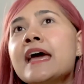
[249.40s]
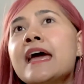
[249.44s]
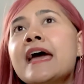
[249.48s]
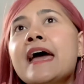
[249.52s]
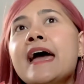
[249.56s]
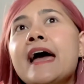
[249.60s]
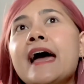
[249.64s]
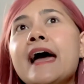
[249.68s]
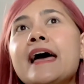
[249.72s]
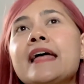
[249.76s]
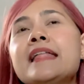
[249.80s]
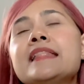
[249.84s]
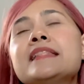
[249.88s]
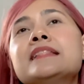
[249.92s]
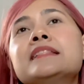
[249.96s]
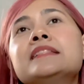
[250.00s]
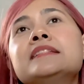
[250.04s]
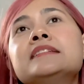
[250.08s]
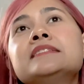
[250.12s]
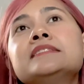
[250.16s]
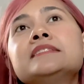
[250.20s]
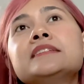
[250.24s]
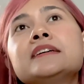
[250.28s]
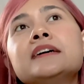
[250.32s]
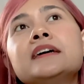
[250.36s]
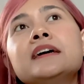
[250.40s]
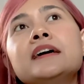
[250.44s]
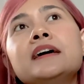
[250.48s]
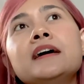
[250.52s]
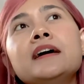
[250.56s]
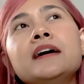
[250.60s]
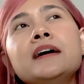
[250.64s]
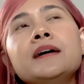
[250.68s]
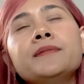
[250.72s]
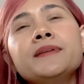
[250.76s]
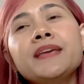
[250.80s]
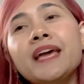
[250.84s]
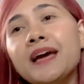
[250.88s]
and
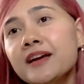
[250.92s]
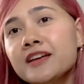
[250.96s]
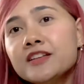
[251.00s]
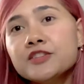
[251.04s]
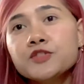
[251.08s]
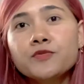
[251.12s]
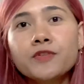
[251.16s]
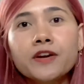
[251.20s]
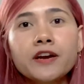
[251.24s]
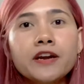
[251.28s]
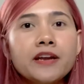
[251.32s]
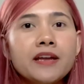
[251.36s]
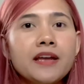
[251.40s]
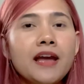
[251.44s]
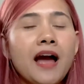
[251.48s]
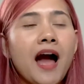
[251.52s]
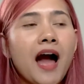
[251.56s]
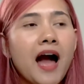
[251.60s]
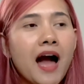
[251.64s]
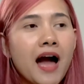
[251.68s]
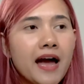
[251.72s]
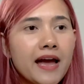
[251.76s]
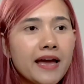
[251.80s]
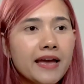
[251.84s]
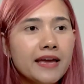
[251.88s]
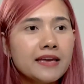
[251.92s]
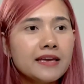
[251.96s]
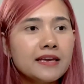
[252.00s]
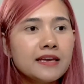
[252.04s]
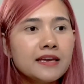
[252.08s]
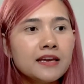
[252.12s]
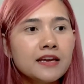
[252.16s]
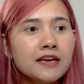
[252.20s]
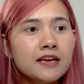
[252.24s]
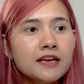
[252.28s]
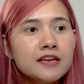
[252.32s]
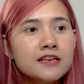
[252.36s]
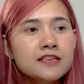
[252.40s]
uh, yeah it's very high
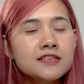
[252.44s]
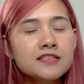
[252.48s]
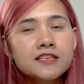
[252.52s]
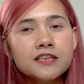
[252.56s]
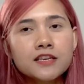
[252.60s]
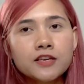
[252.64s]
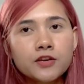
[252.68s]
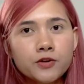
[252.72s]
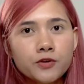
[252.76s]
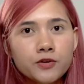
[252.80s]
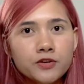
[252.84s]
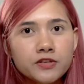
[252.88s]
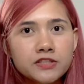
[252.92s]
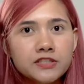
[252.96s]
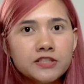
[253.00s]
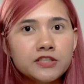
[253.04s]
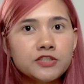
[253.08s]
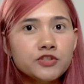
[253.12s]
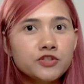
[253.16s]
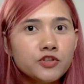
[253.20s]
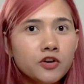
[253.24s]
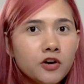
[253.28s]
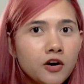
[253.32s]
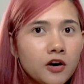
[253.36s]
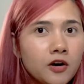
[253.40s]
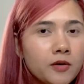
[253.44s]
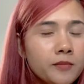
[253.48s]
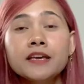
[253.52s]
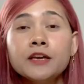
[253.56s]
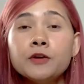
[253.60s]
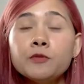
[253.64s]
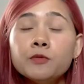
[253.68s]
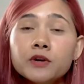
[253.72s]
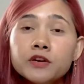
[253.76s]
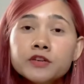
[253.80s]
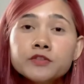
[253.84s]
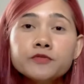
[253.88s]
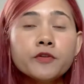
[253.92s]
security job he
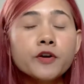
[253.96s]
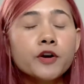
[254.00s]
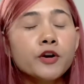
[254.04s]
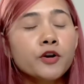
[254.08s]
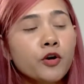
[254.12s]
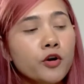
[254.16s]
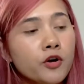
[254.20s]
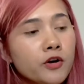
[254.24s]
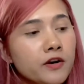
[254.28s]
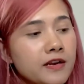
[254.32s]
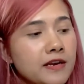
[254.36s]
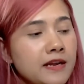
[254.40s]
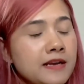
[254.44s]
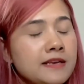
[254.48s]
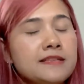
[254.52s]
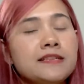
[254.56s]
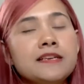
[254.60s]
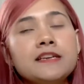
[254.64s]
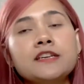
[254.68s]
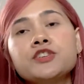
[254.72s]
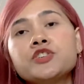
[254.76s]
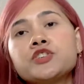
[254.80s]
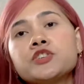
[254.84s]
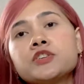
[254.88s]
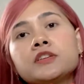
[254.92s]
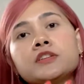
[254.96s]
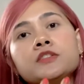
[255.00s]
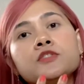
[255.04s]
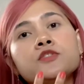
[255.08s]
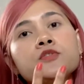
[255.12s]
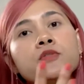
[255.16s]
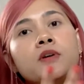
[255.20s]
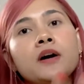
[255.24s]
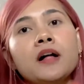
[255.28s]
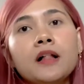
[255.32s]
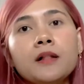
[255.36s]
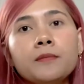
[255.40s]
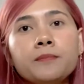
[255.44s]
works for an organization to
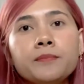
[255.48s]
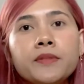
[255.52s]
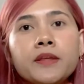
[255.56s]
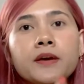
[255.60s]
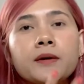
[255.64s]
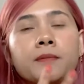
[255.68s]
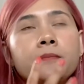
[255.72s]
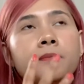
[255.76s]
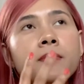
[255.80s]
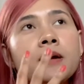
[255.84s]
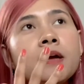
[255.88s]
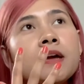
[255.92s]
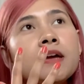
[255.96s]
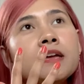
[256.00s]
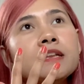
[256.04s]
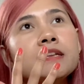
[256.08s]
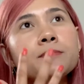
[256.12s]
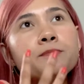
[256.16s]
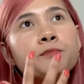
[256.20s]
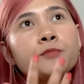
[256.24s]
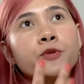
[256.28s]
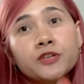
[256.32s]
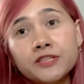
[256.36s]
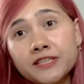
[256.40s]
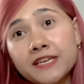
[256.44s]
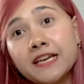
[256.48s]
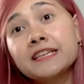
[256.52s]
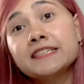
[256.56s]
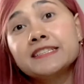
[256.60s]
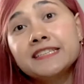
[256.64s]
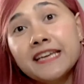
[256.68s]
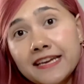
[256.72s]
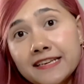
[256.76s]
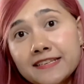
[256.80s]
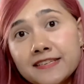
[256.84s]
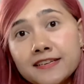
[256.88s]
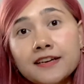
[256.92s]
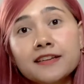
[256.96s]
help them protect
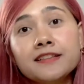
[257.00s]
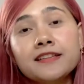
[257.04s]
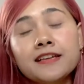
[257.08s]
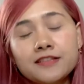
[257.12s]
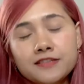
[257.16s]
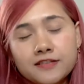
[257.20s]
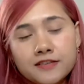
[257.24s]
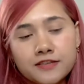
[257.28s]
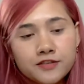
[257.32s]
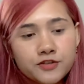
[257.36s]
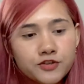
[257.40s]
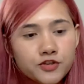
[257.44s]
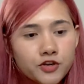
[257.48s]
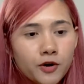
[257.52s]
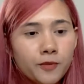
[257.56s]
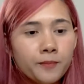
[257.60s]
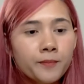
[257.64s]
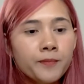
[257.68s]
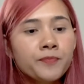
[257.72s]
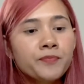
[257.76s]
data that's his job